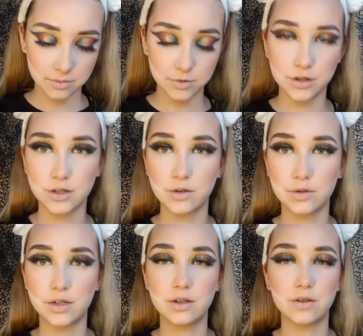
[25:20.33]
I'm just
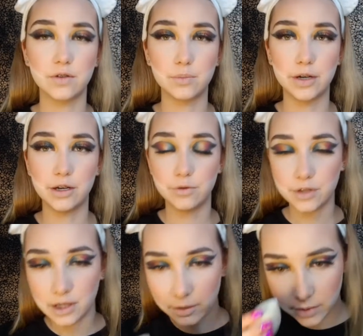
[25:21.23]
going to cover up my
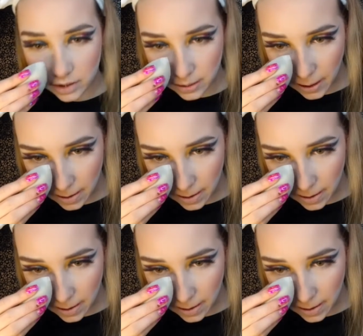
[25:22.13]
nose a little bit.